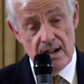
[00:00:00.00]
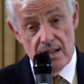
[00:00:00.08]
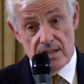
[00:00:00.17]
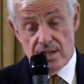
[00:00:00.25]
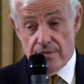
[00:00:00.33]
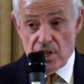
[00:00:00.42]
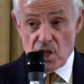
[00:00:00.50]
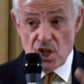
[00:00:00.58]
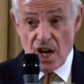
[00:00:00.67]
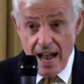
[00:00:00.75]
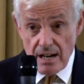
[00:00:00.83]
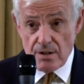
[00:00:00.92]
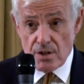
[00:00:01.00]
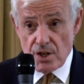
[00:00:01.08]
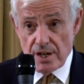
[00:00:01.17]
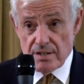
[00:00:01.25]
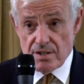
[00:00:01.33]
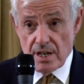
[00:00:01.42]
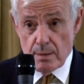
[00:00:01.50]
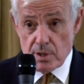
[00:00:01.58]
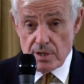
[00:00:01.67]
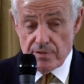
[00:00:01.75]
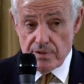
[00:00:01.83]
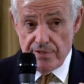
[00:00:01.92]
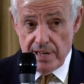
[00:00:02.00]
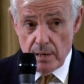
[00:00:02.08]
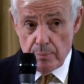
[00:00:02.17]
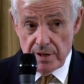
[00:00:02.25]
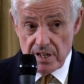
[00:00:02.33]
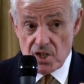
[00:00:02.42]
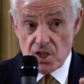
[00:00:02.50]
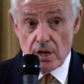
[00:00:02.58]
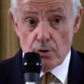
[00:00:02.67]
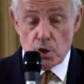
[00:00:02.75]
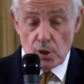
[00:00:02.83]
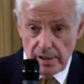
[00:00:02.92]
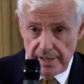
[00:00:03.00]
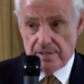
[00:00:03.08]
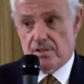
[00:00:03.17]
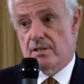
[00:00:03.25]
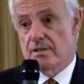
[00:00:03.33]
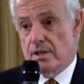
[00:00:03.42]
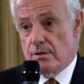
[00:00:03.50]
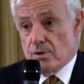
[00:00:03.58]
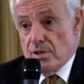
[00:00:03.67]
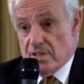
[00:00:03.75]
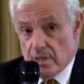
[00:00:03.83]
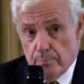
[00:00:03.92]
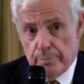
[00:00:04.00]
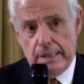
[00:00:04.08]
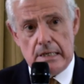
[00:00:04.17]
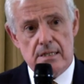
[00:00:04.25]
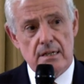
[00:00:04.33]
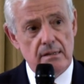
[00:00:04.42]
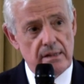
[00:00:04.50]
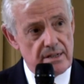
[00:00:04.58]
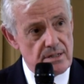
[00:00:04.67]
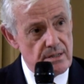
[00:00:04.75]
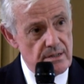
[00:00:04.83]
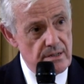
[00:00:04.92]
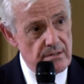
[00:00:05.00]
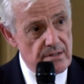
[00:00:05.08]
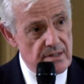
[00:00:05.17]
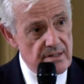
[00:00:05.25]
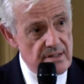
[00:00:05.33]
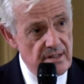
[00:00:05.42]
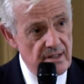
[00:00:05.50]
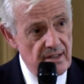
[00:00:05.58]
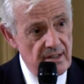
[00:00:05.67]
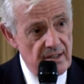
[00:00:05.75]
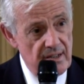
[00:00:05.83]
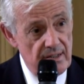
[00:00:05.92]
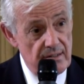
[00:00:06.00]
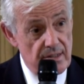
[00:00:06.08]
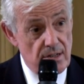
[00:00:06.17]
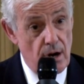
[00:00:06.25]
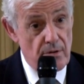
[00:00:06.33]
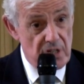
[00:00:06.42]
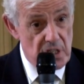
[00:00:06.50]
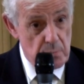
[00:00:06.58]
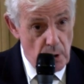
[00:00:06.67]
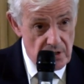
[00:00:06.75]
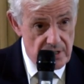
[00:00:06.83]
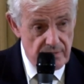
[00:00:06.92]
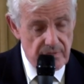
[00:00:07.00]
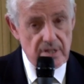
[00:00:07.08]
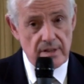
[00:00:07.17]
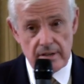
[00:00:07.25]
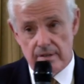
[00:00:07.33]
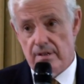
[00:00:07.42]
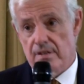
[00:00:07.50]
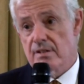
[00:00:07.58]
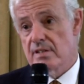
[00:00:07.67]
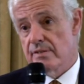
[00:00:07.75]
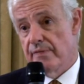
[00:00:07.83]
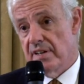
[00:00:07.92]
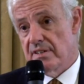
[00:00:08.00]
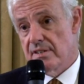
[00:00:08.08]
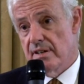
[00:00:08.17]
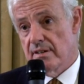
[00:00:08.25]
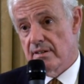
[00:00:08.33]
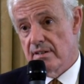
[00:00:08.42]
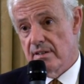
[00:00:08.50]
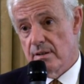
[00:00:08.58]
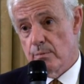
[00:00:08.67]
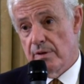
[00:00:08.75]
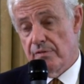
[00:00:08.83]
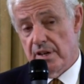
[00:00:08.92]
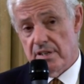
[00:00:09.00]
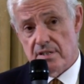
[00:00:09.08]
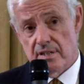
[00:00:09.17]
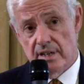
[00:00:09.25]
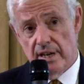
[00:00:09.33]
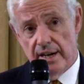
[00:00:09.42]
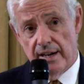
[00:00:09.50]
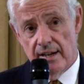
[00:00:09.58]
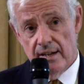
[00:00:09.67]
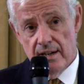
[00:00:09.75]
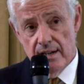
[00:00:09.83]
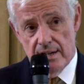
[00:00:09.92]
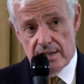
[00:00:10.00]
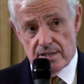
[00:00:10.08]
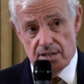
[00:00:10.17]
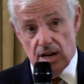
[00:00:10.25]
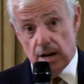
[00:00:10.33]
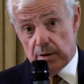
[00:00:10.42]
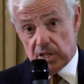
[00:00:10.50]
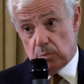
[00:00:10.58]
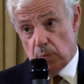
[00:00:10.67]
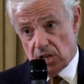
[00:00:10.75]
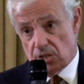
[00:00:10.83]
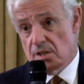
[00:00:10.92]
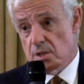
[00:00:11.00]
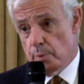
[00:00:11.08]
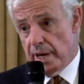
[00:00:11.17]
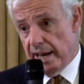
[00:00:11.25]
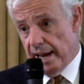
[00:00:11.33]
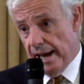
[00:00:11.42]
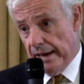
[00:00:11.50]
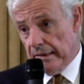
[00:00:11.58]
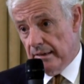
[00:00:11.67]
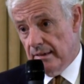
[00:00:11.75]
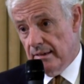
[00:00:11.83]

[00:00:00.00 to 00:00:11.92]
So the challenge in terms of developing social institutions and political institutions that are responsive to the conditions of uncertainty that we face today is know as much as we can